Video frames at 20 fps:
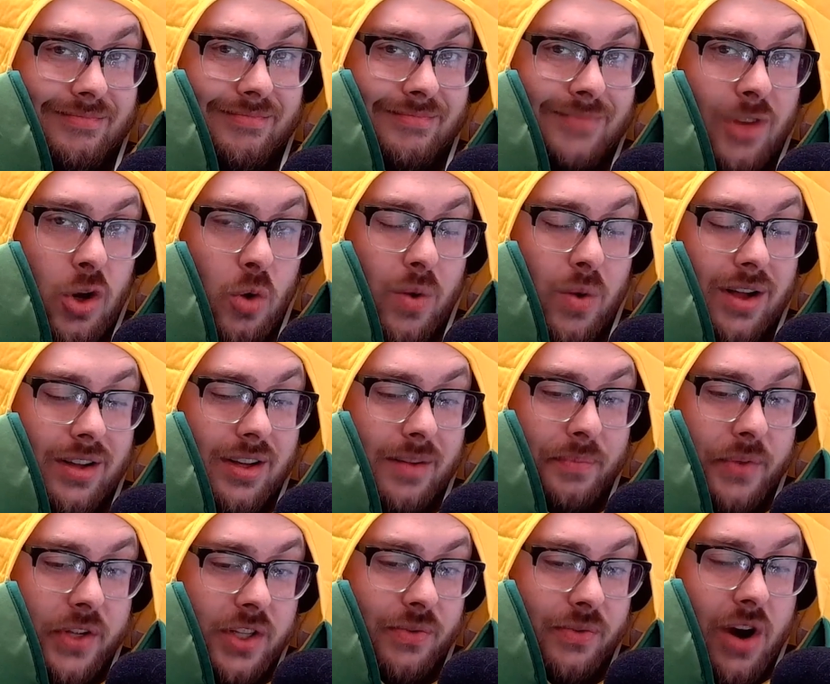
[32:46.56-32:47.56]
You're
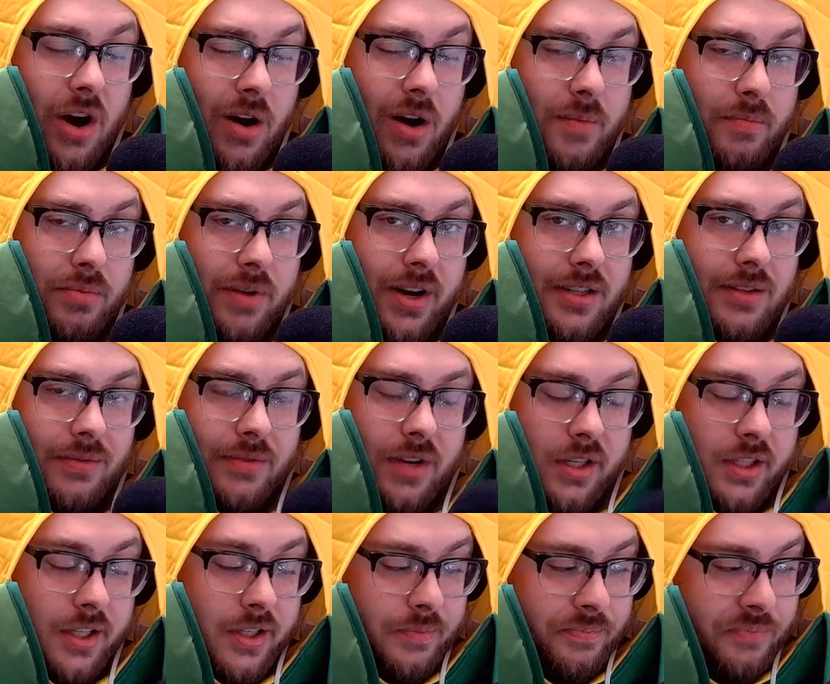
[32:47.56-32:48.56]
welcome. It's very impressive, I
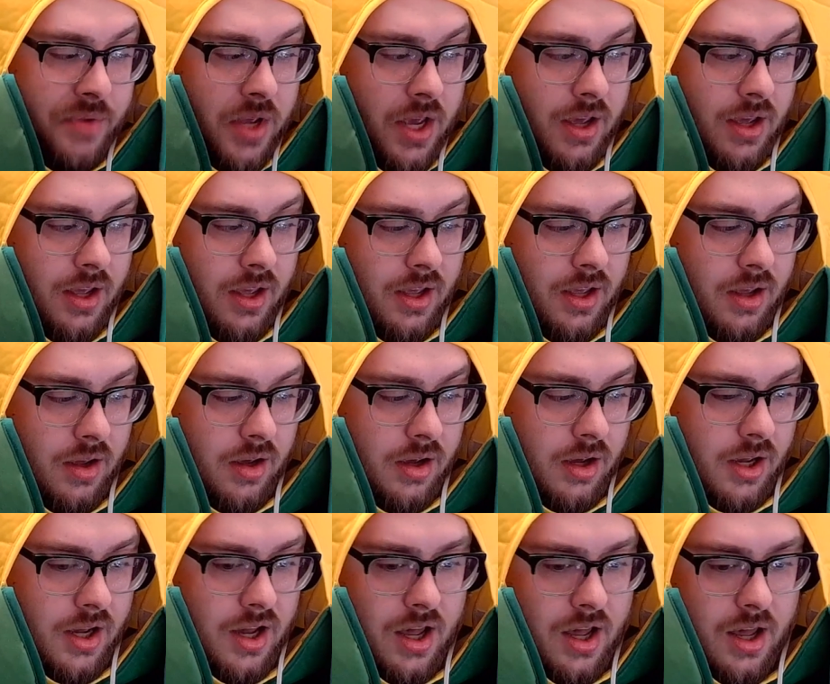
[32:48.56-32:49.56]
know.
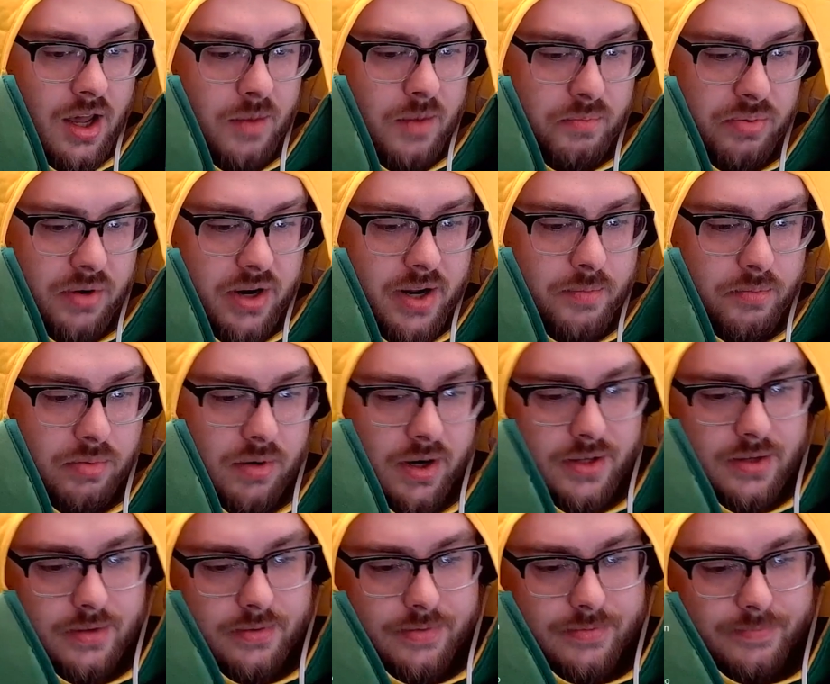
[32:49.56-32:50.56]
I'm um, pretty
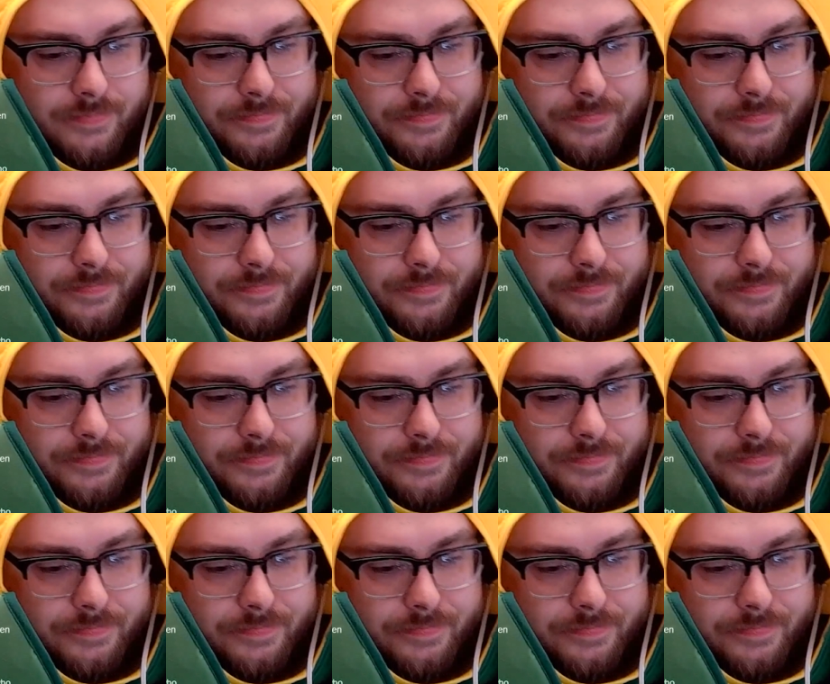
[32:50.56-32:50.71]
impressive.